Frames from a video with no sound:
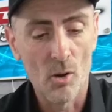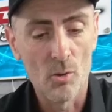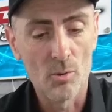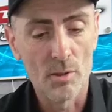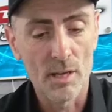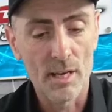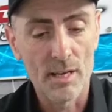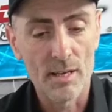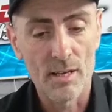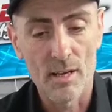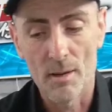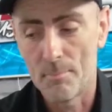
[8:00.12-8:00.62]
you're
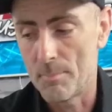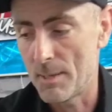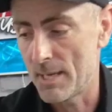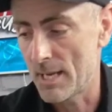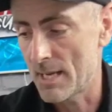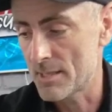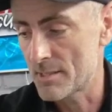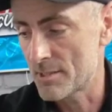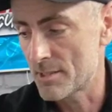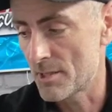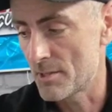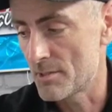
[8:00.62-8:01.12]
holding a
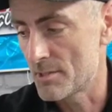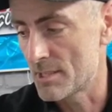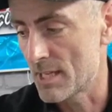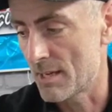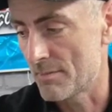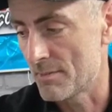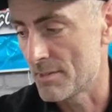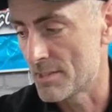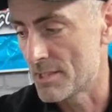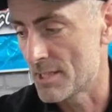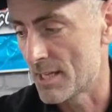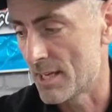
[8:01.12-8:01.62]

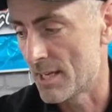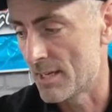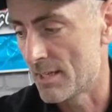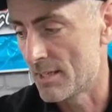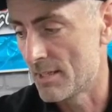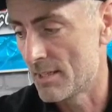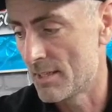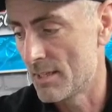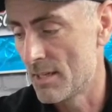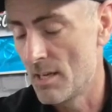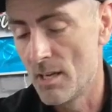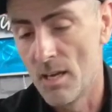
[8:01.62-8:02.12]

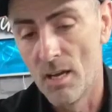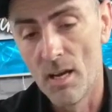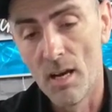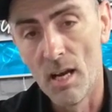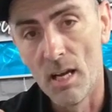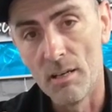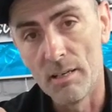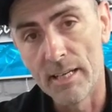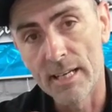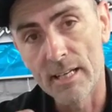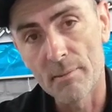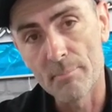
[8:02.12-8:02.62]
PS270,
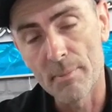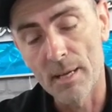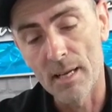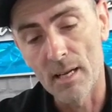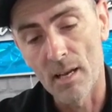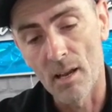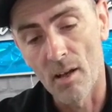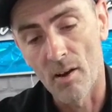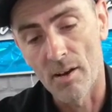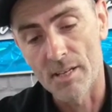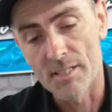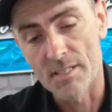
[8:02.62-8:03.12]
a little
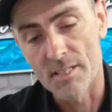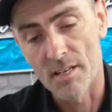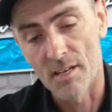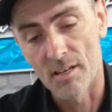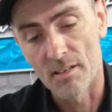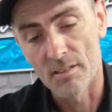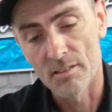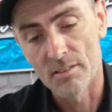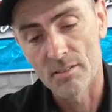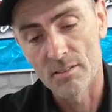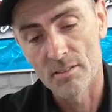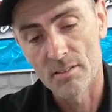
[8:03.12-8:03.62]
bit
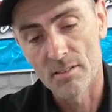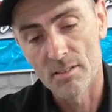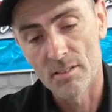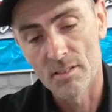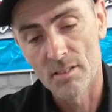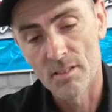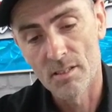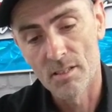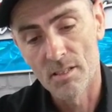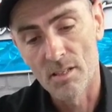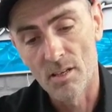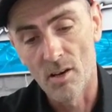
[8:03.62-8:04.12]
lighter
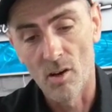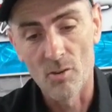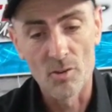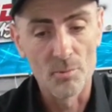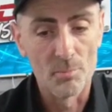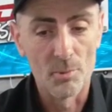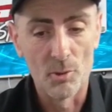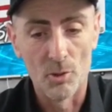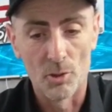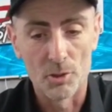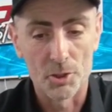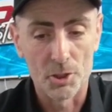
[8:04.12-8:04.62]

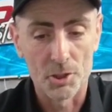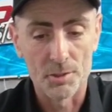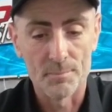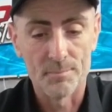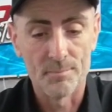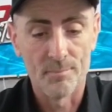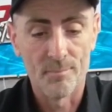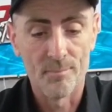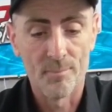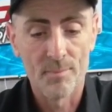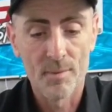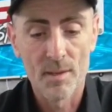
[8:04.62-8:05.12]
on the brush.
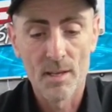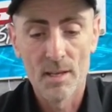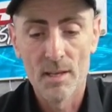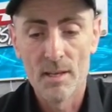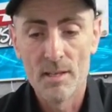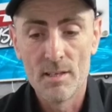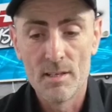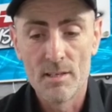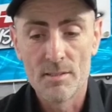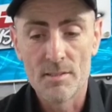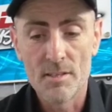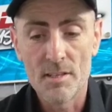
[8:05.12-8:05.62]

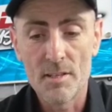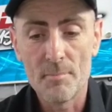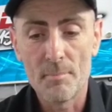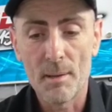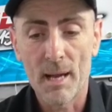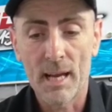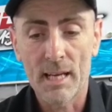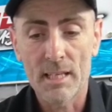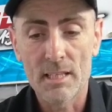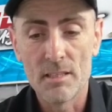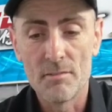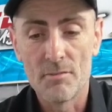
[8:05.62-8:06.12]
To the
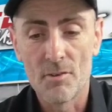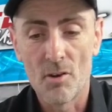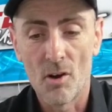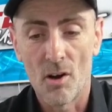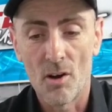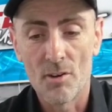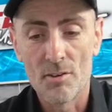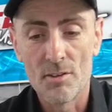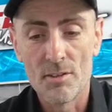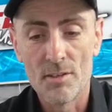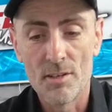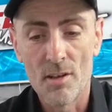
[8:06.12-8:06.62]
back, you've
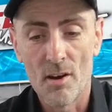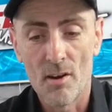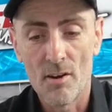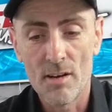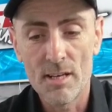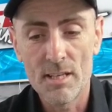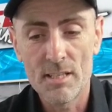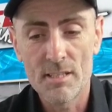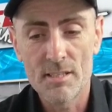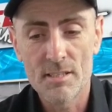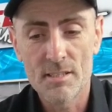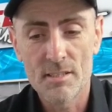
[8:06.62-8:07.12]
got a
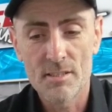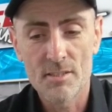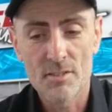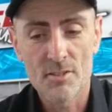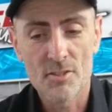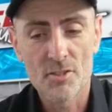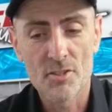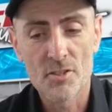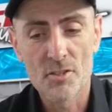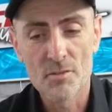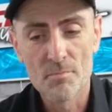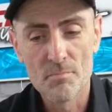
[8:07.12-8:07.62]
nice
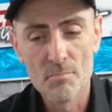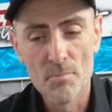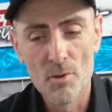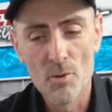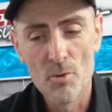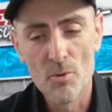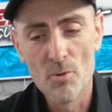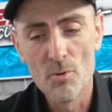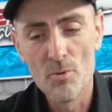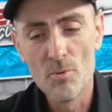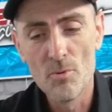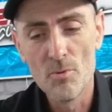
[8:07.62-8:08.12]

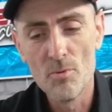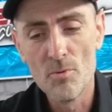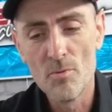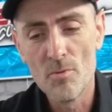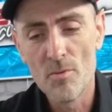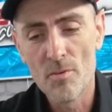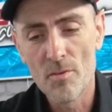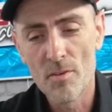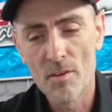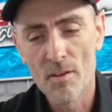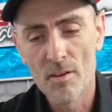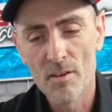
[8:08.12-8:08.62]

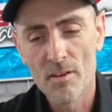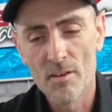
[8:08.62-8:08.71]
smooth